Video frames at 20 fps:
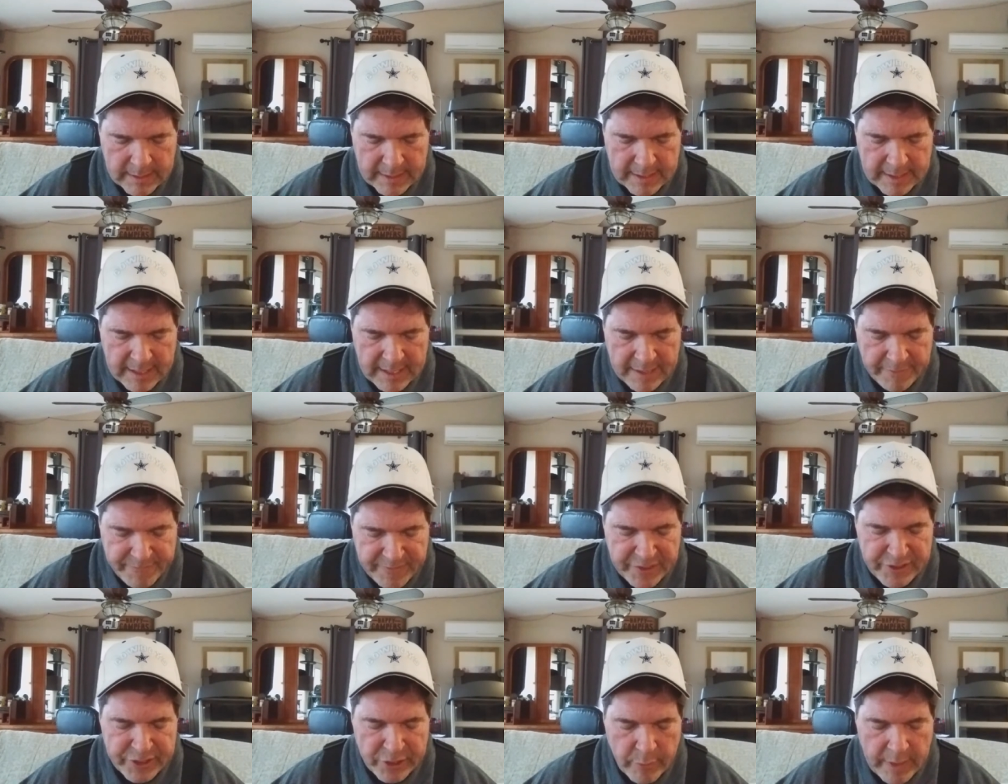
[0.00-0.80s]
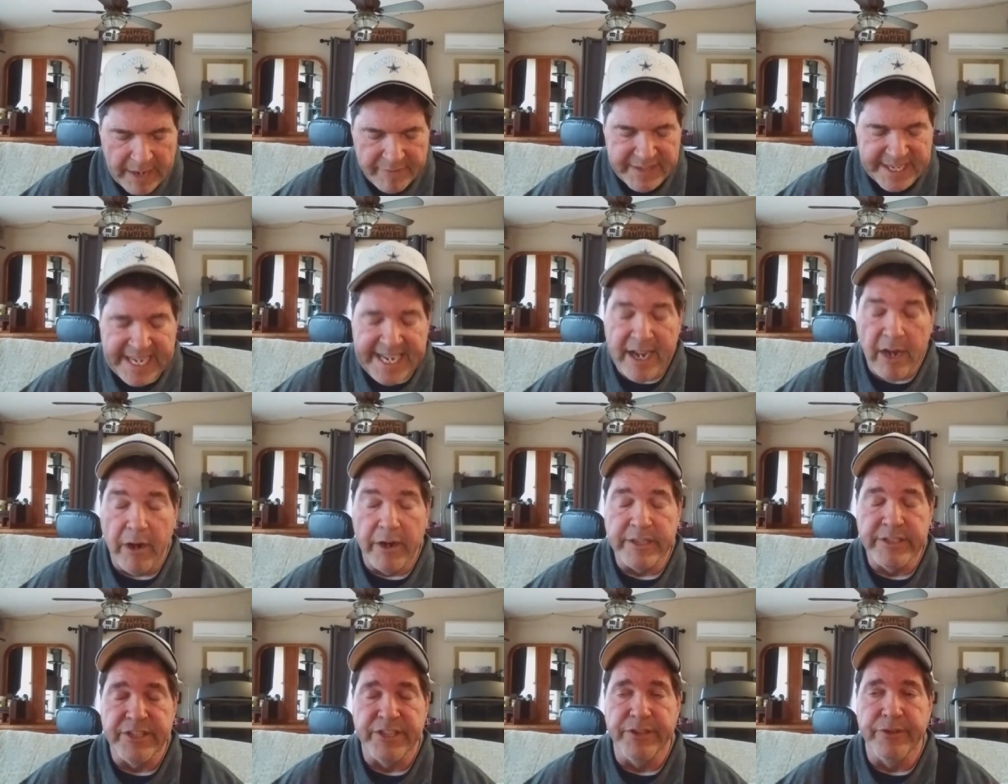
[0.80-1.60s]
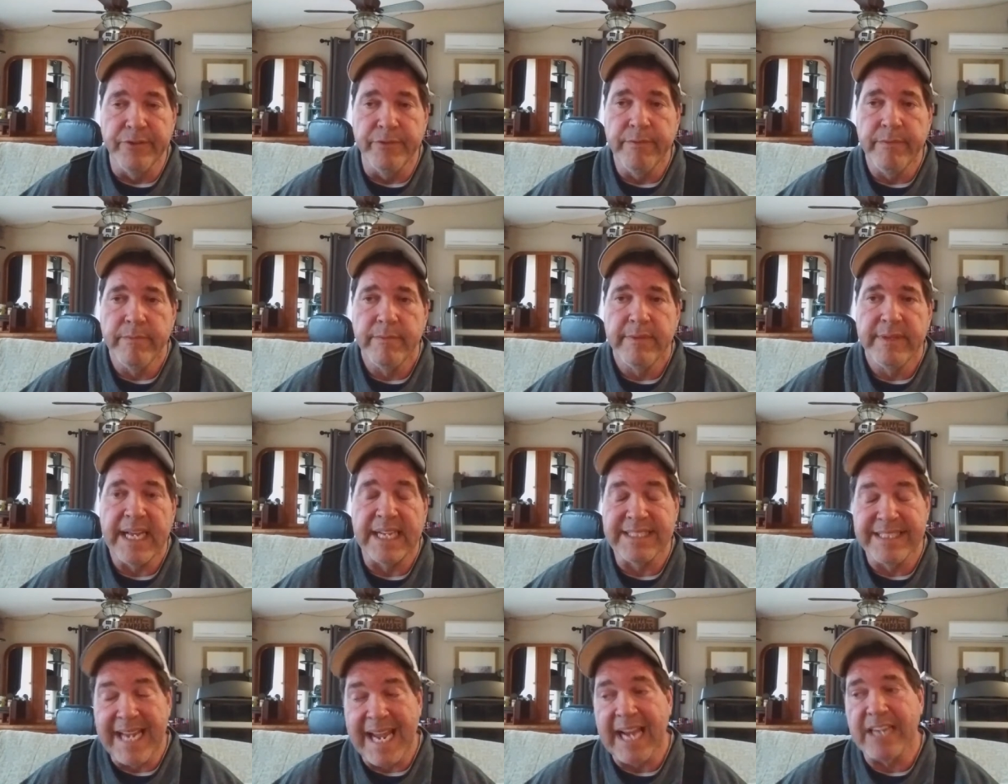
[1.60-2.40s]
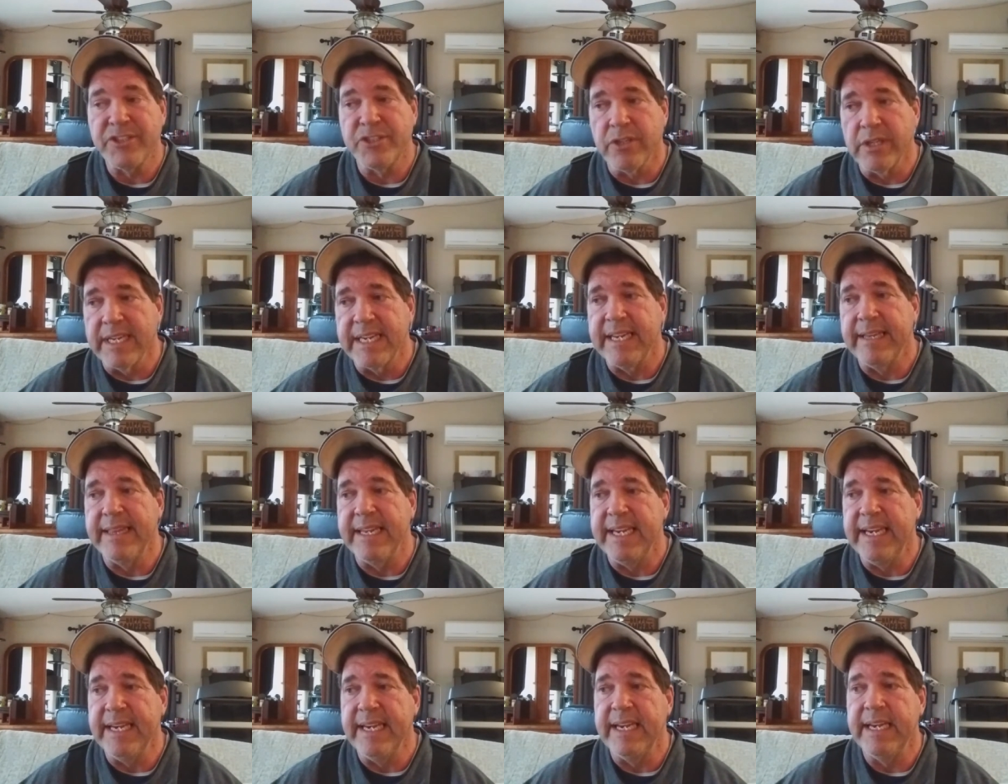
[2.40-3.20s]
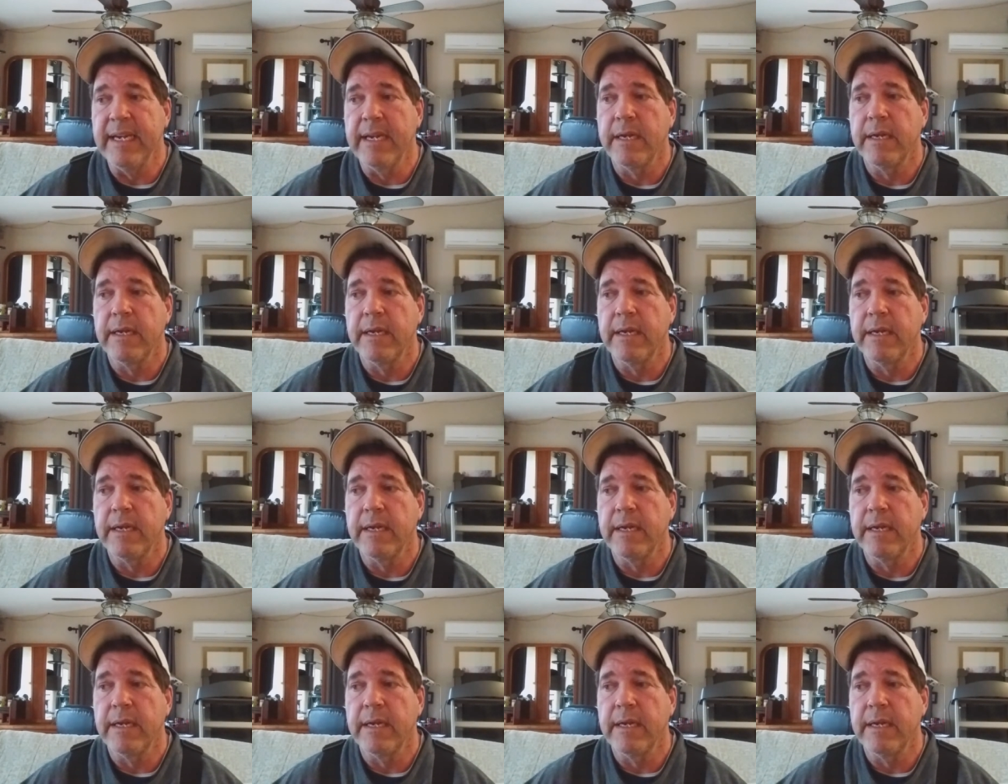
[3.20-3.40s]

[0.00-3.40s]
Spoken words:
If you do have an ER2, that's actually the